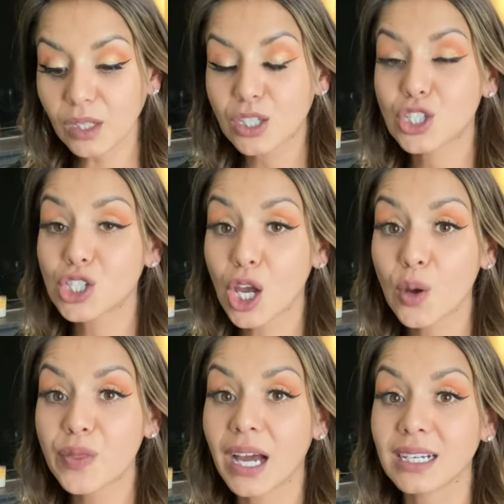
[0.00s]

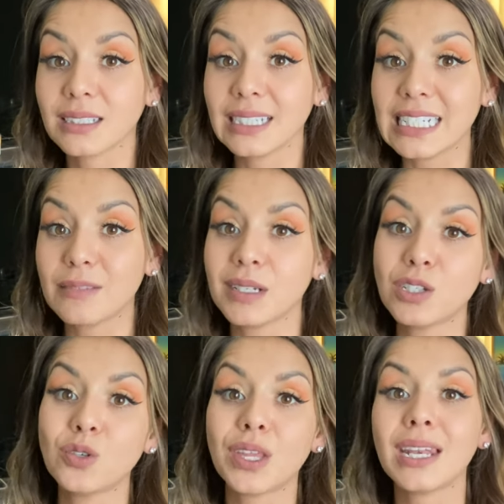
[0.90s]
So that leads me
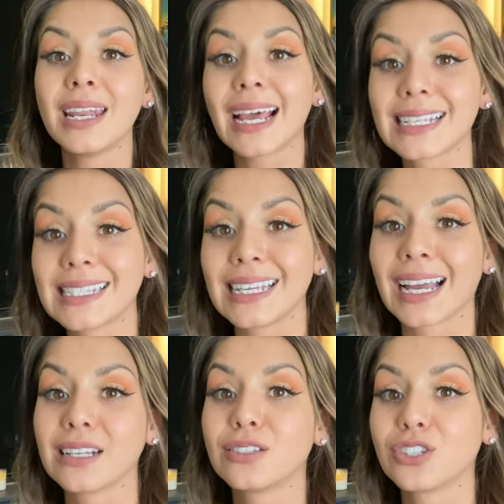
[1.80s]
to the next thing
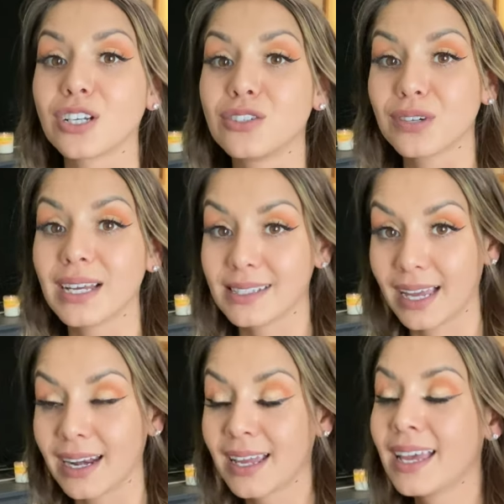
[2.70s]
I suggest you guys
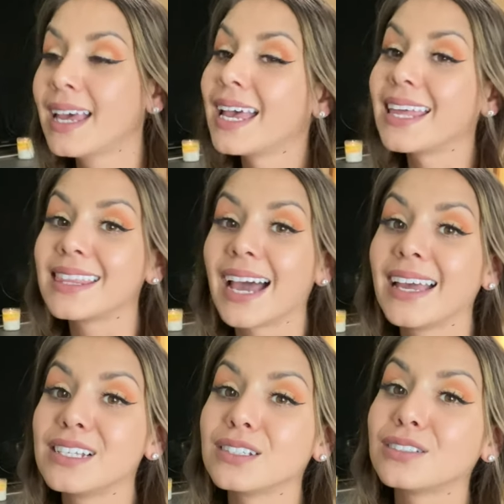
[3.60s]
get, and that
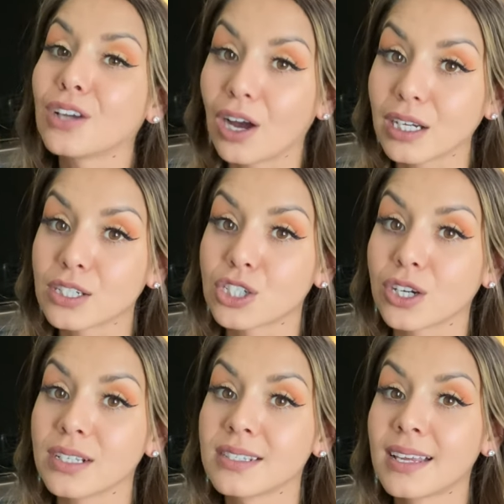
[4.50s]
is dog
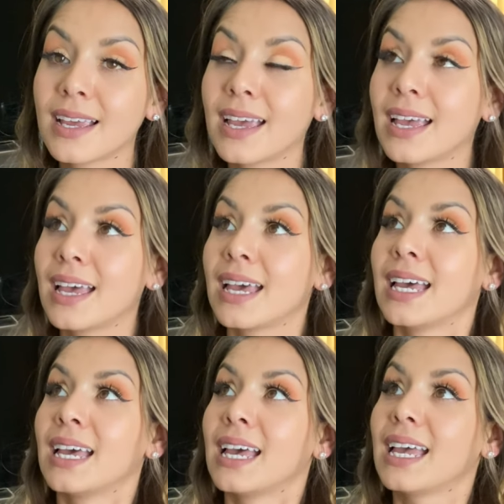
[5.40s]
insurance.
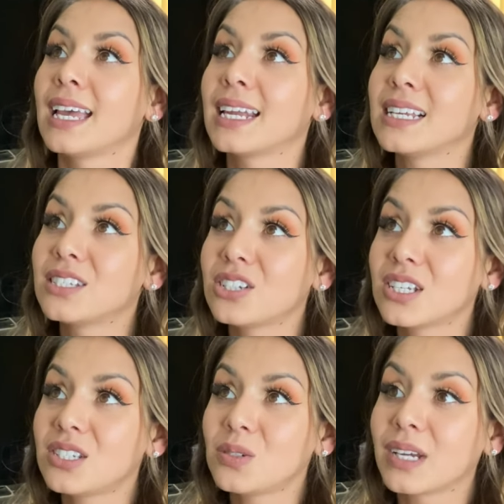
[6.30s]
And I
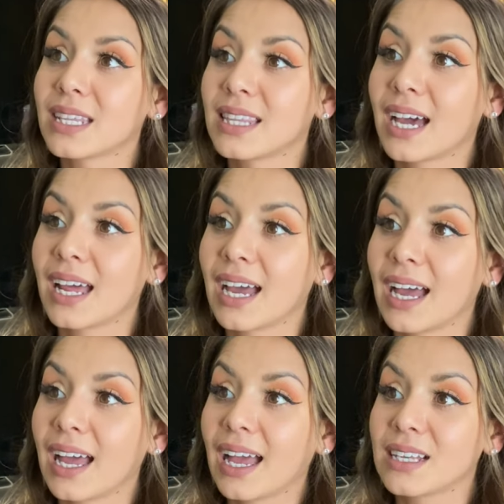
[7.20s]
suggest you get that
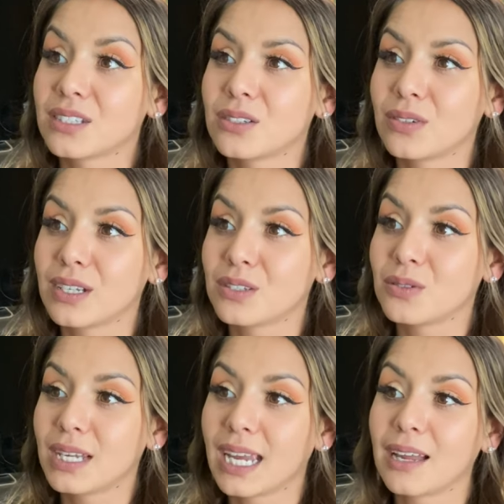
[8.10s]
as soon as you
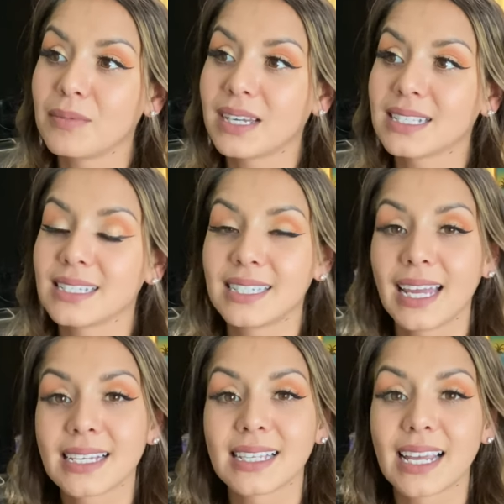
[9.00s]
can, because it
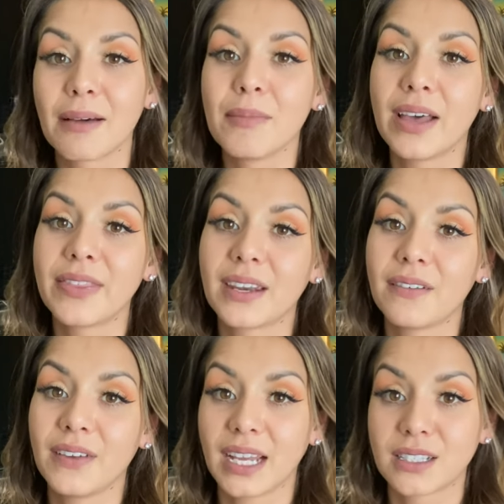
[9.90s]
takes like a month in
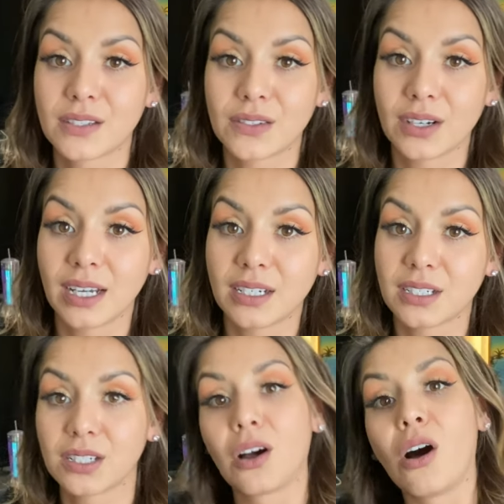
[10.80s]
advance for it
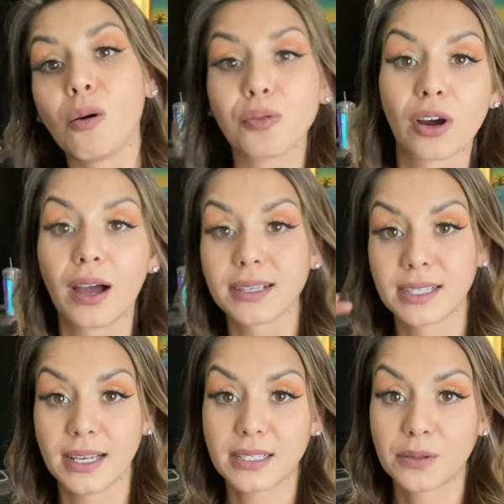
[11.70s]
to all
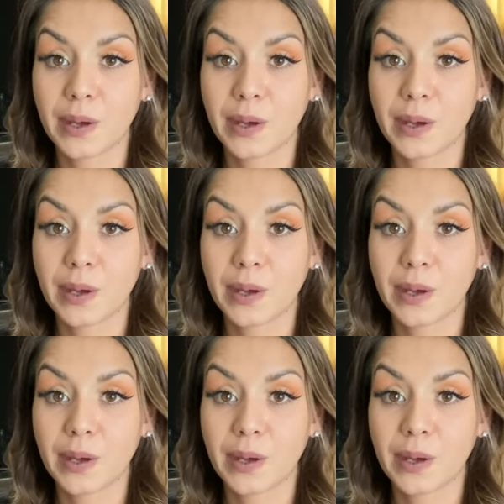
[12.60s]
process and